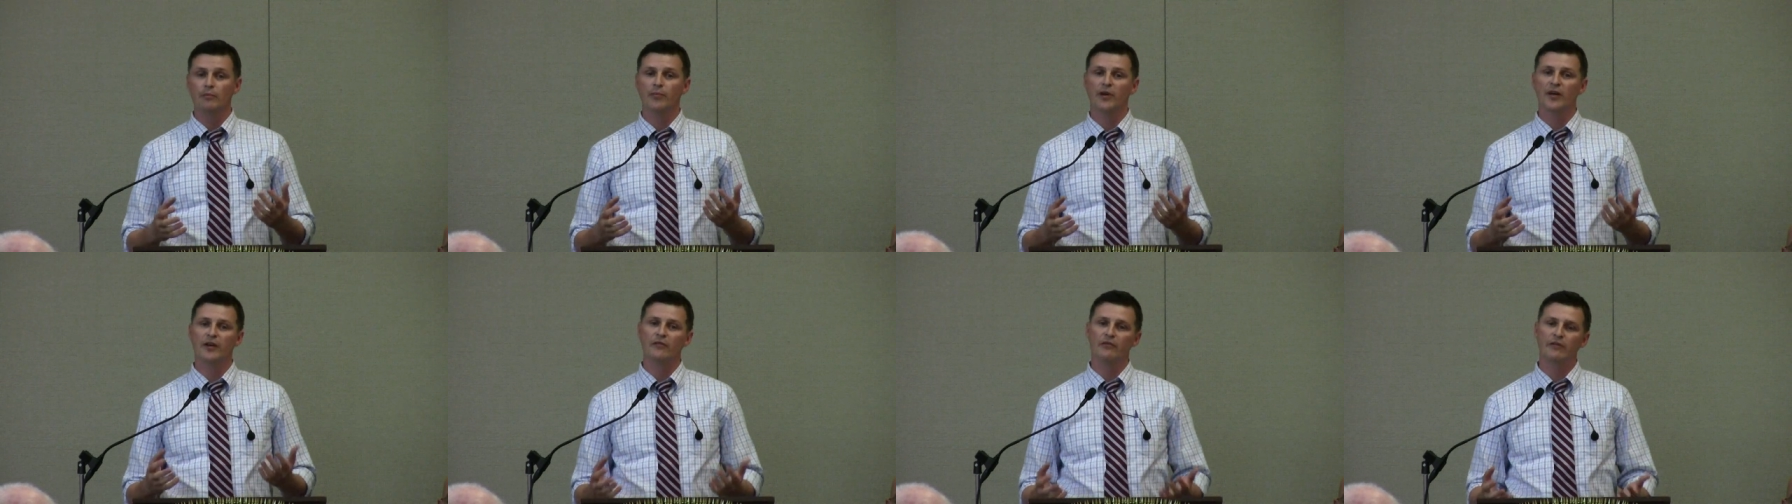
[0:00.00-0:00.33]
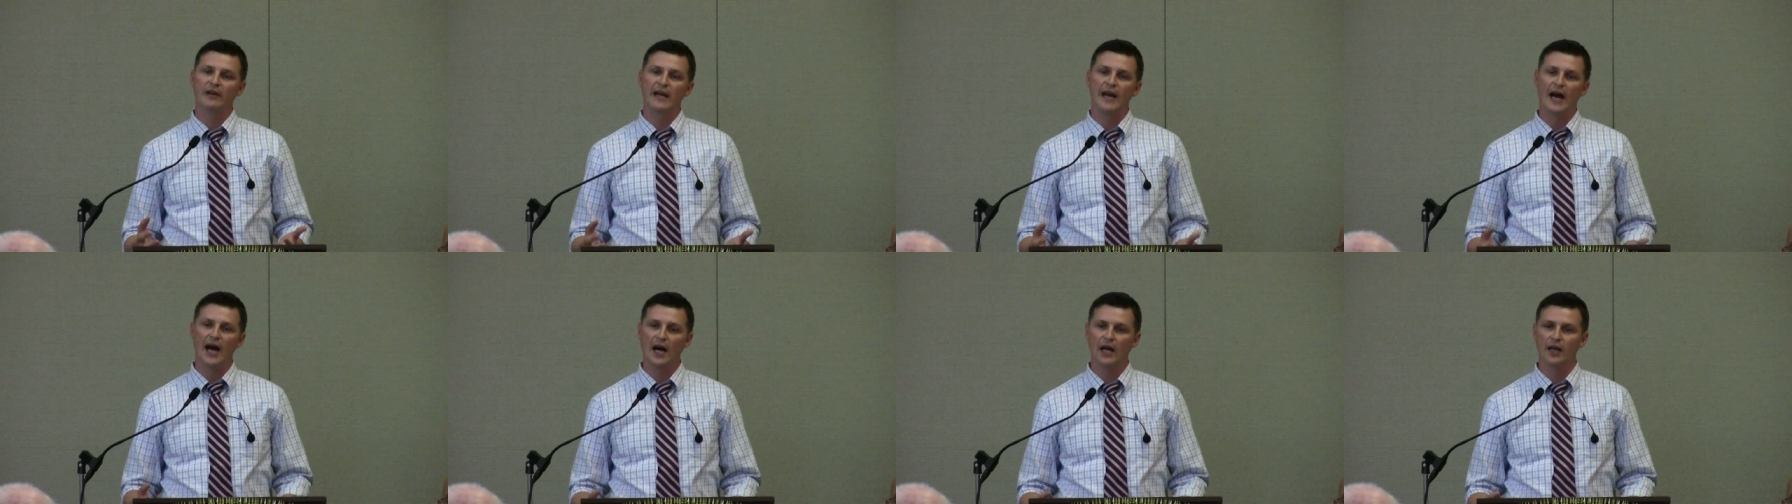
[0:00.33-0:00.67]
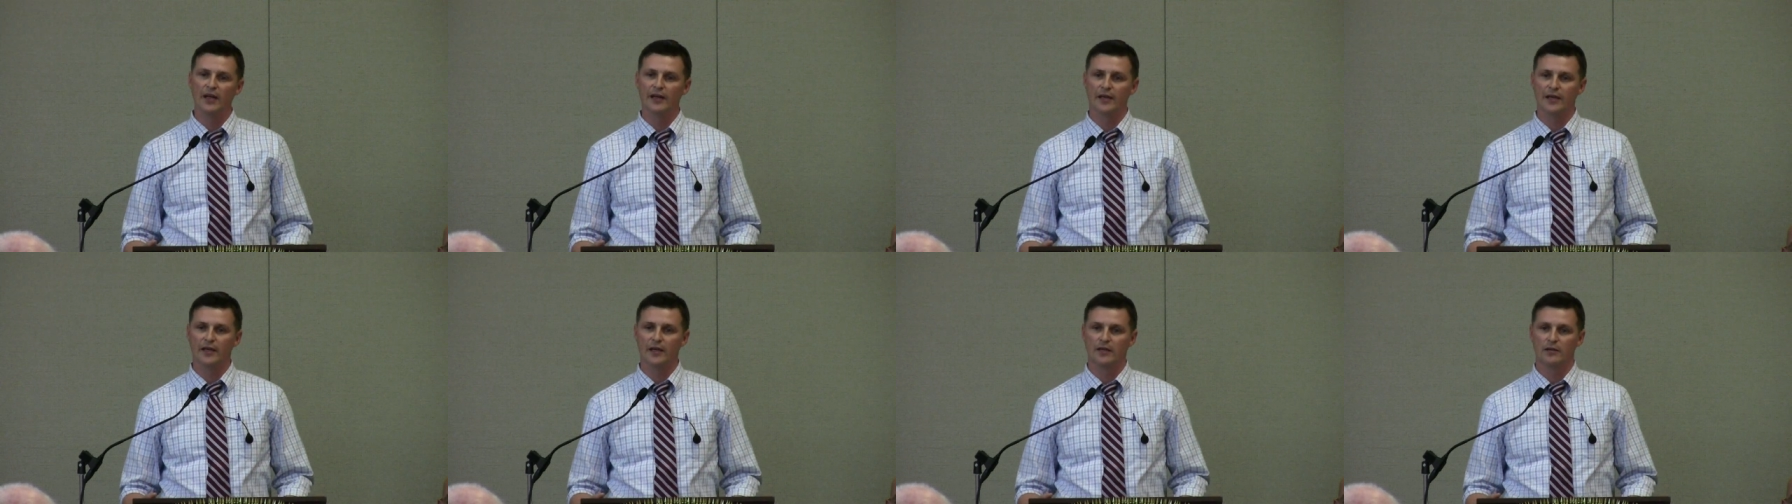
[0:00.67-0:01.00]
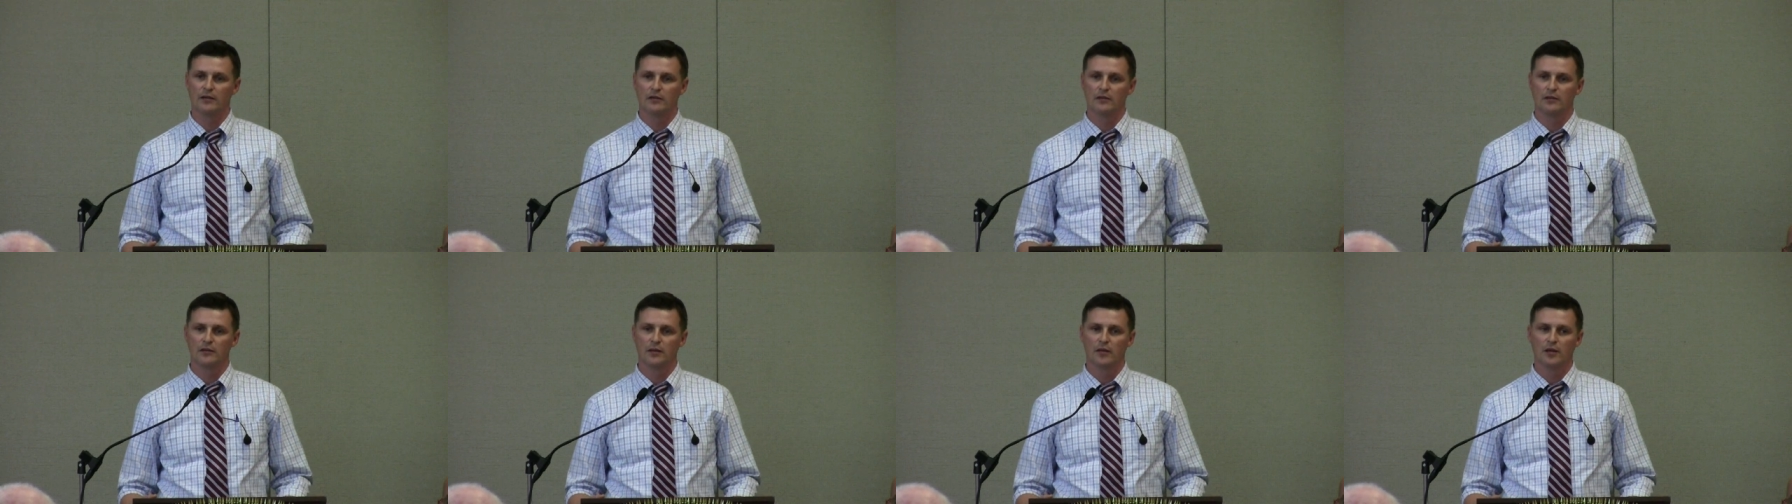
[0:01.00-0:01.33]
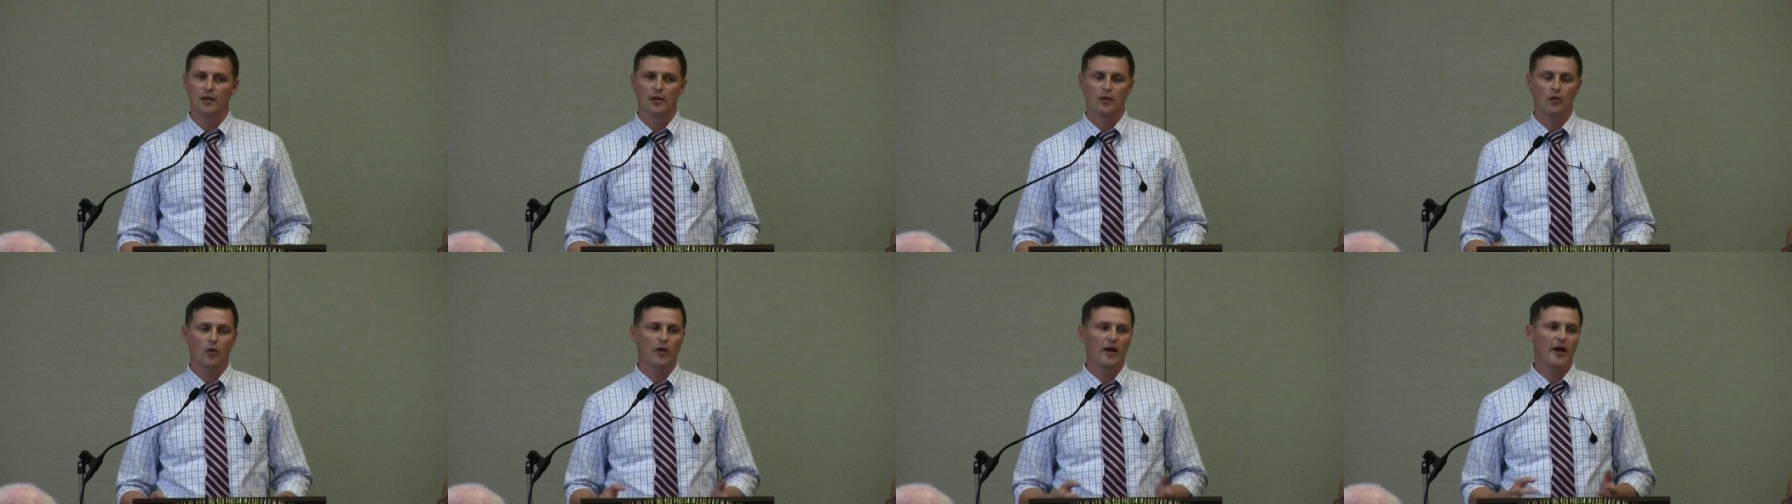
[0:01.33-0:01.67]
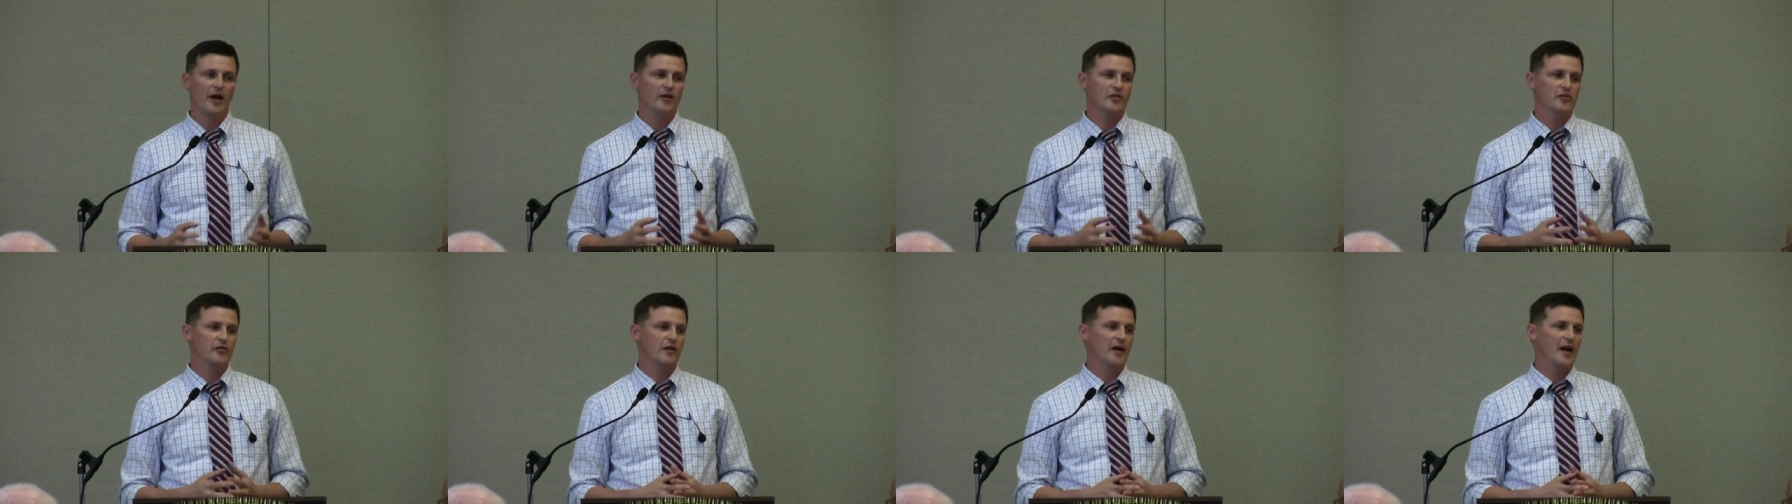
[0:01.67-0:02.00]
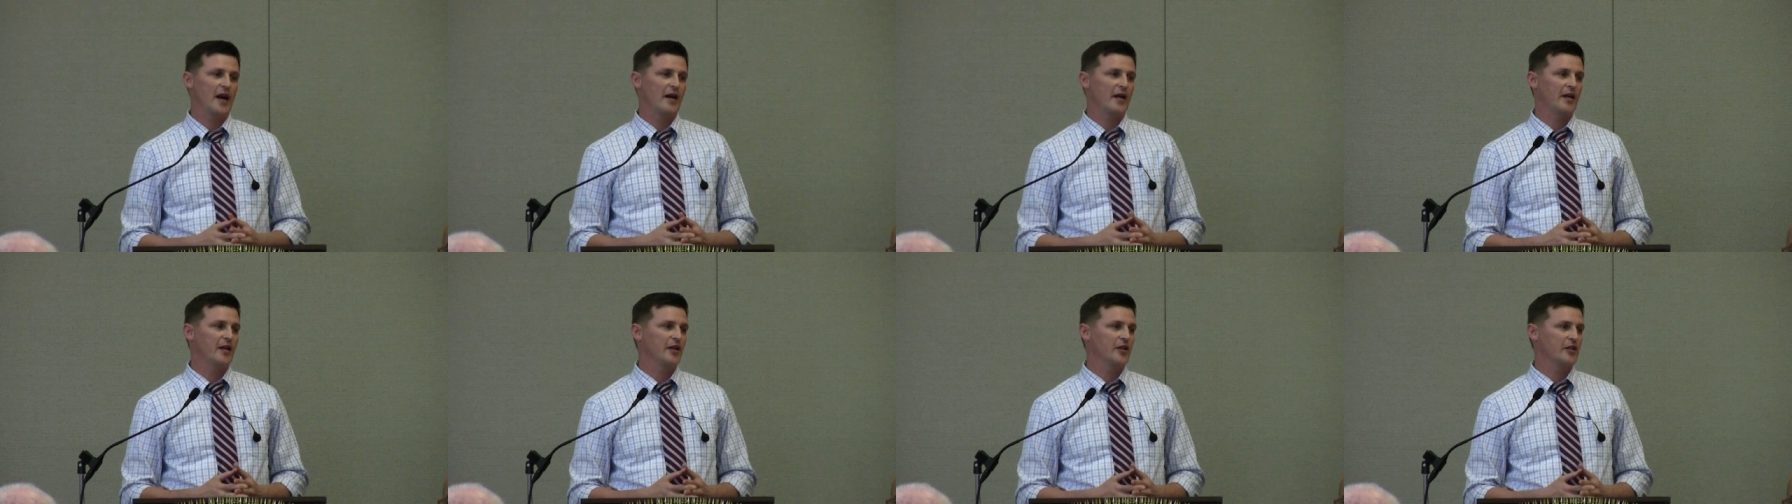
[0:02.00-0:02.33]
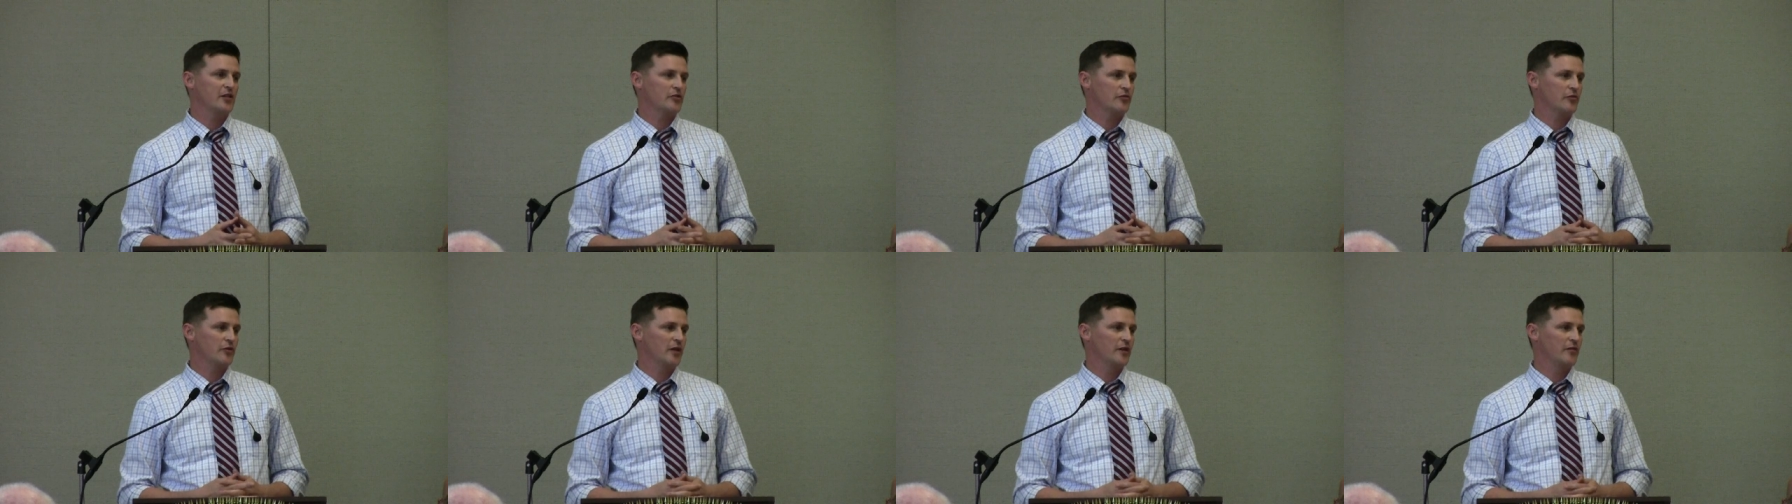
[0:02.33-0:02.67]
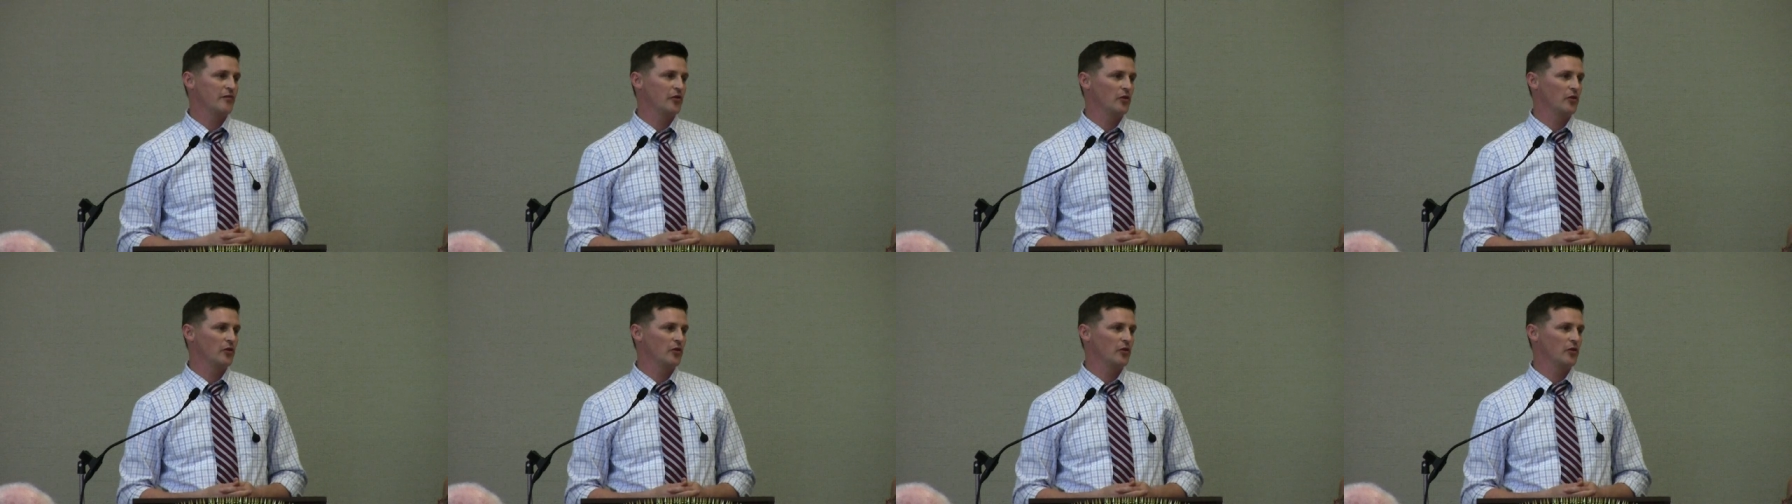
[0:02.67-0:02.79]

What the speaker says: But in reality, Weyerhaeuser had a history.